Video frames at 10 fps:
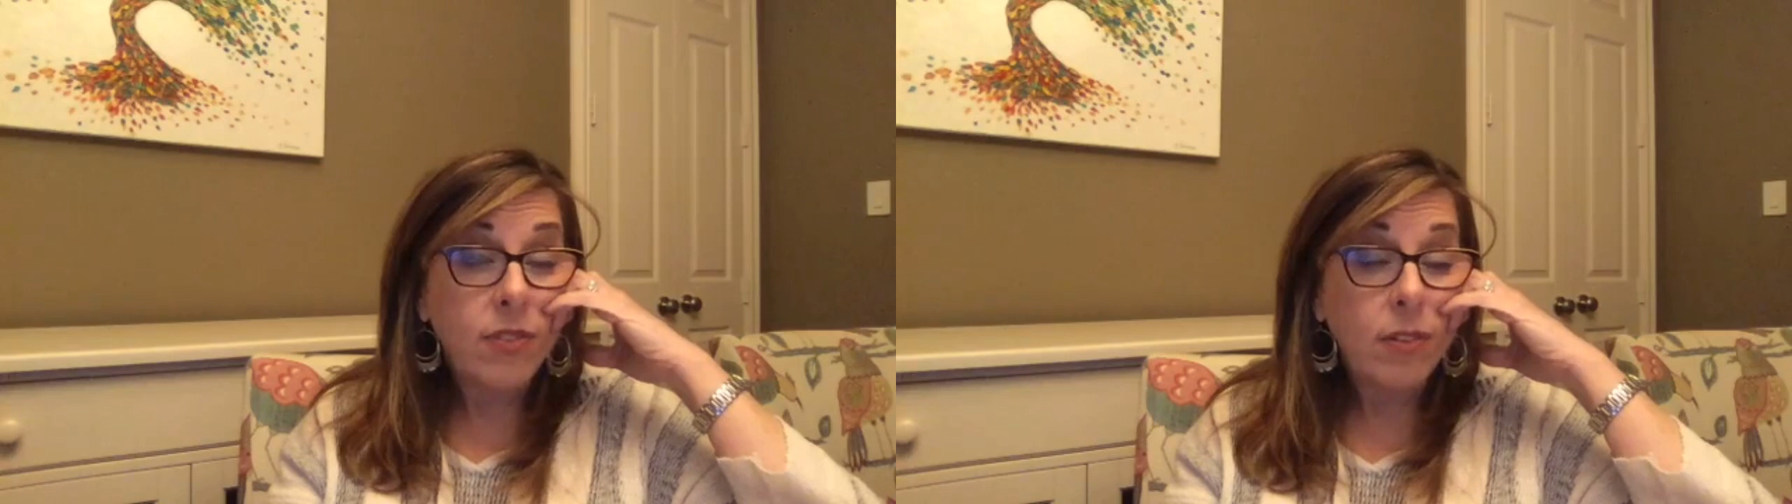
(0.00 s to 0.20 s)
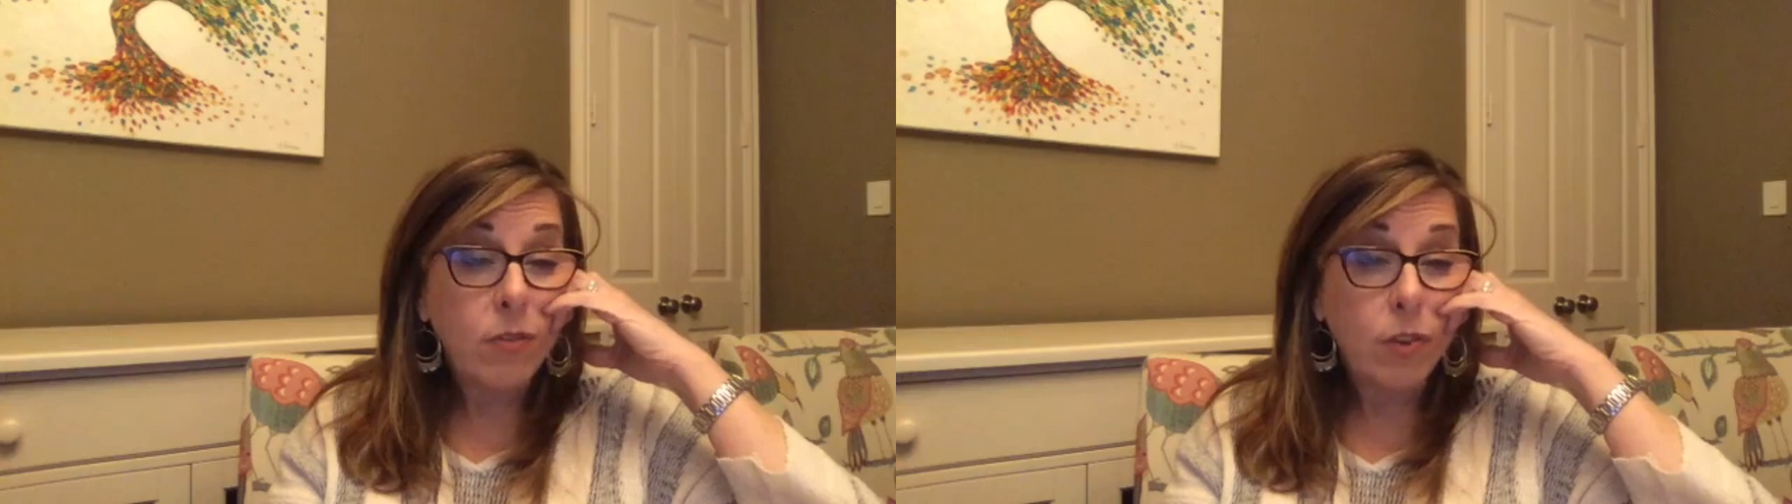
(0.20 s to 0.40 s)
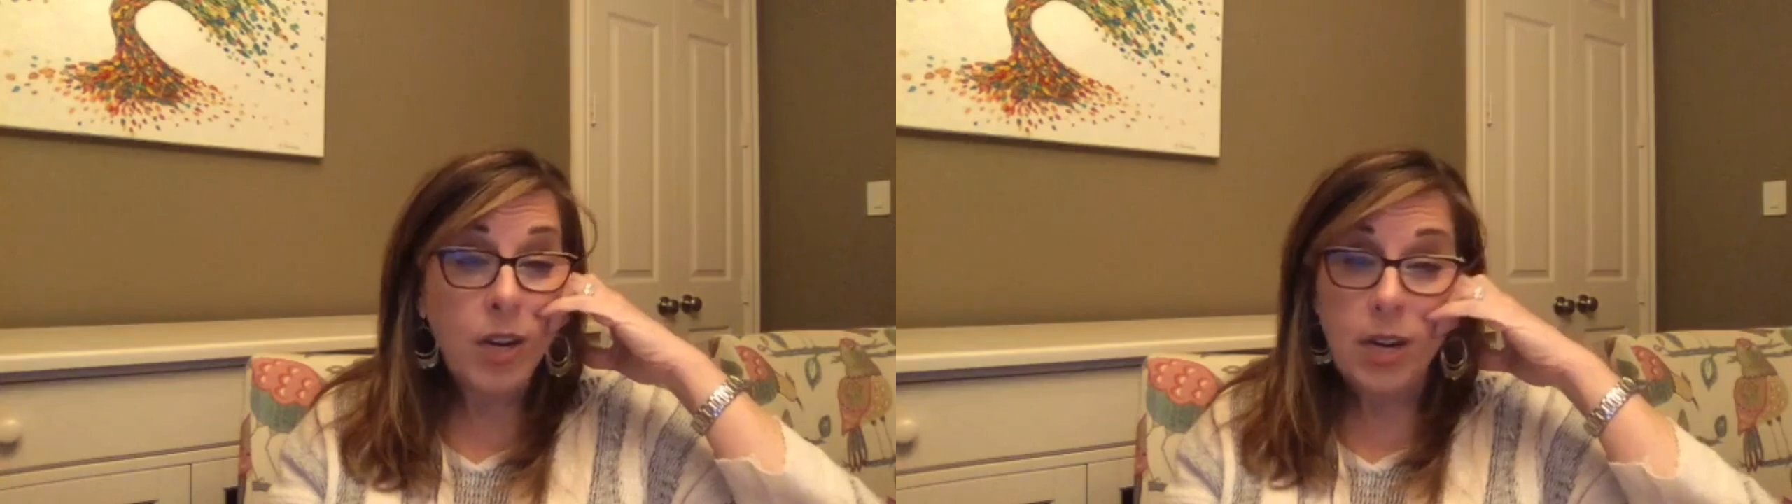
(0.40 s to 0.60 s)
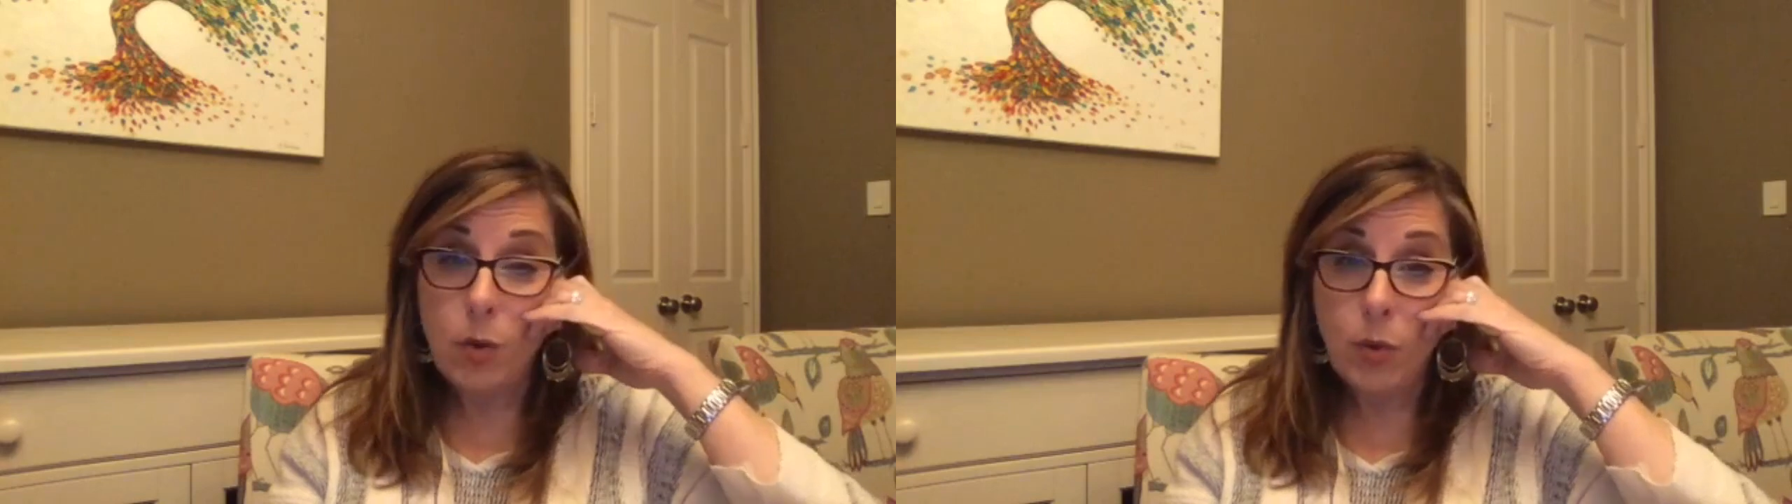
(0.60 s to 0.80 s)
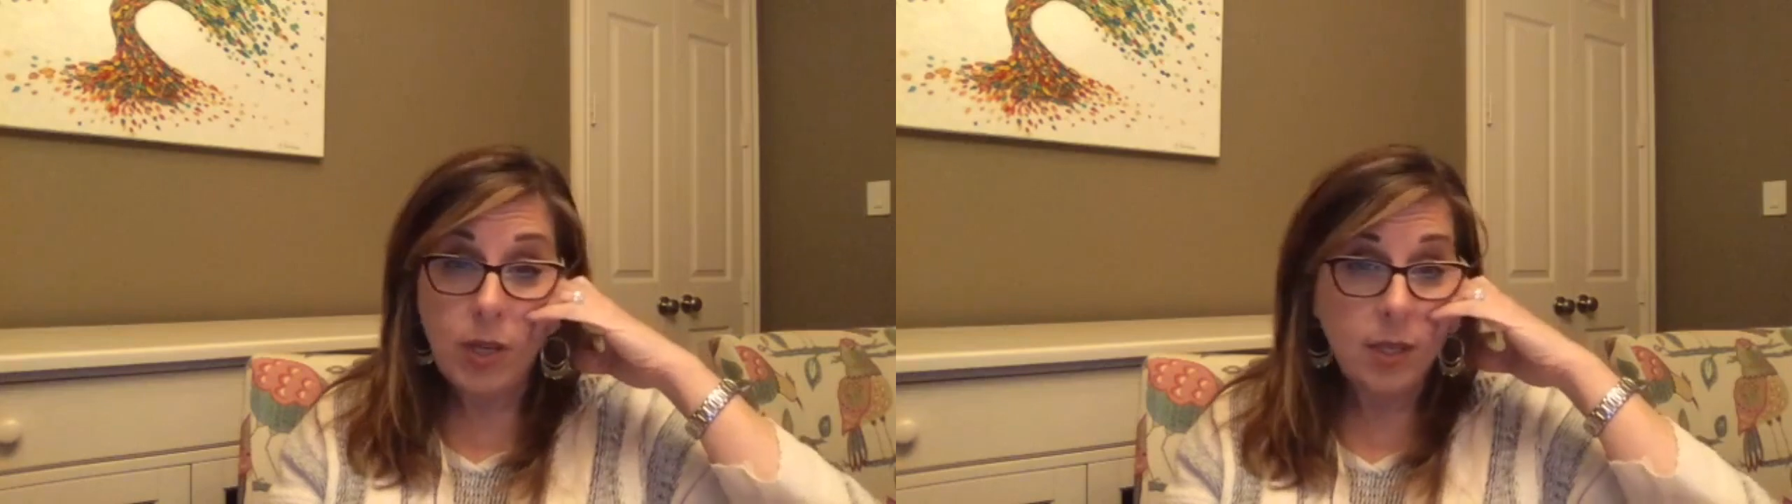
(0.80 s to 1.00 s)
for any
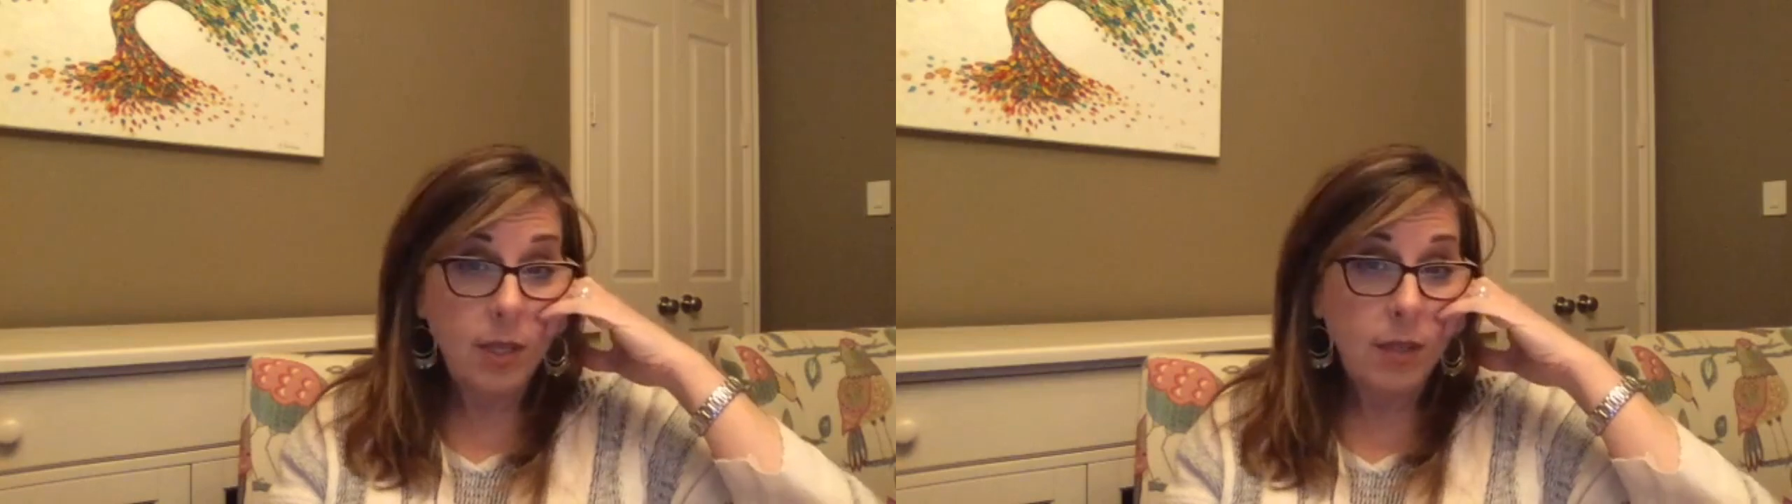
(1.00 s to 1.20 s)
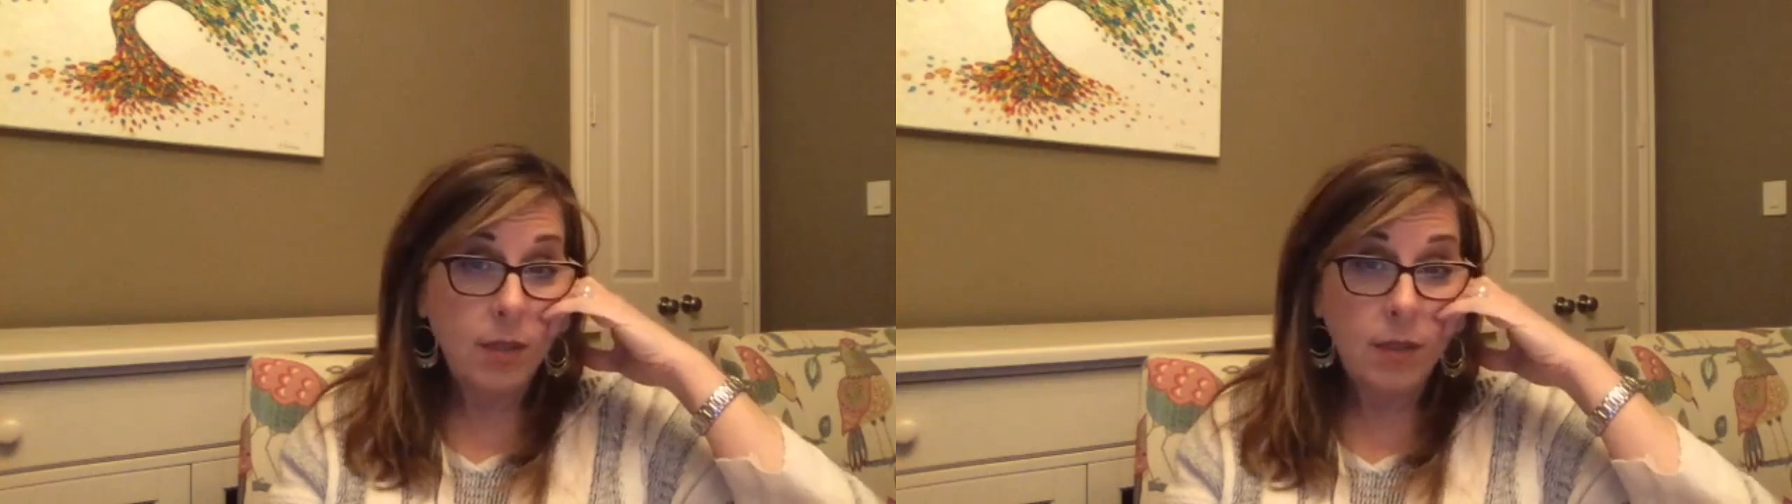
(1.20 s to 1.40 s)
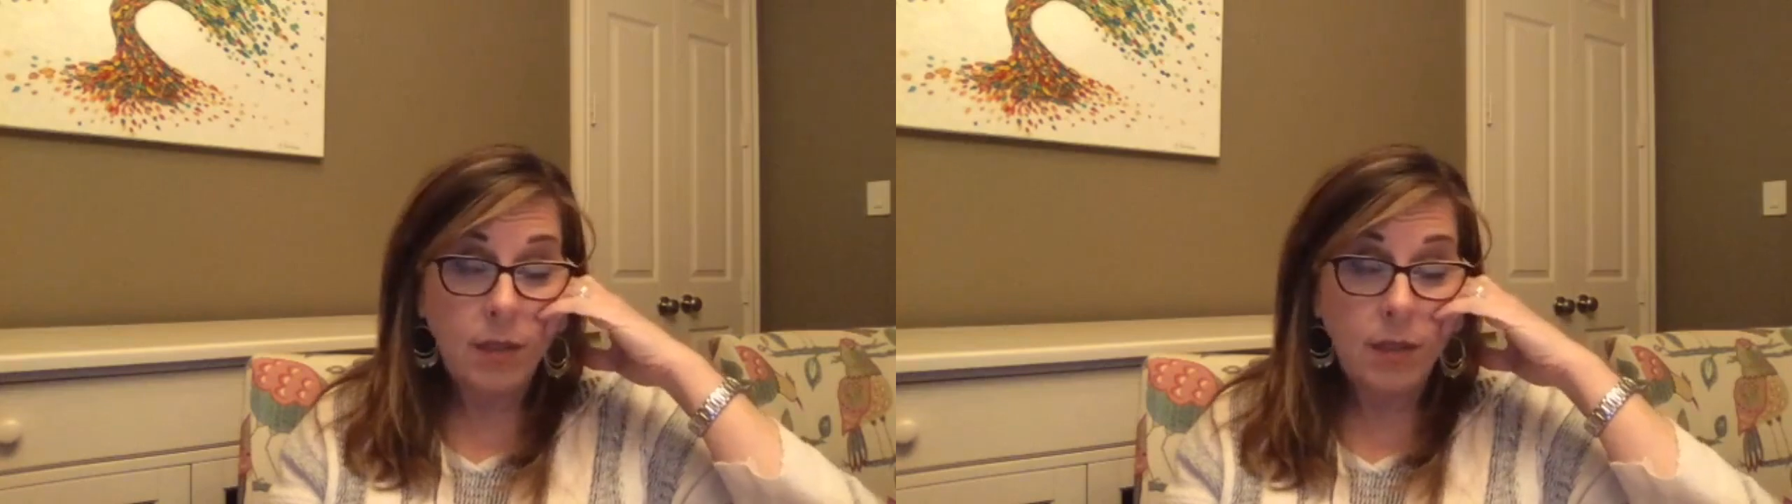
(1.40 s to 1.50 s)
reason,